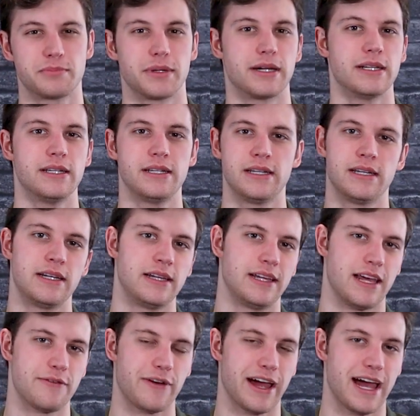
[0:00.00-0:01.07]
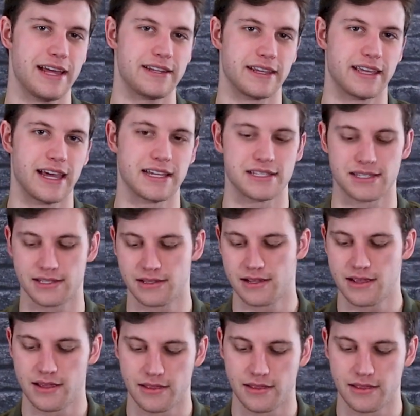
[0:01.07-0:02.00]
but if I had to guess,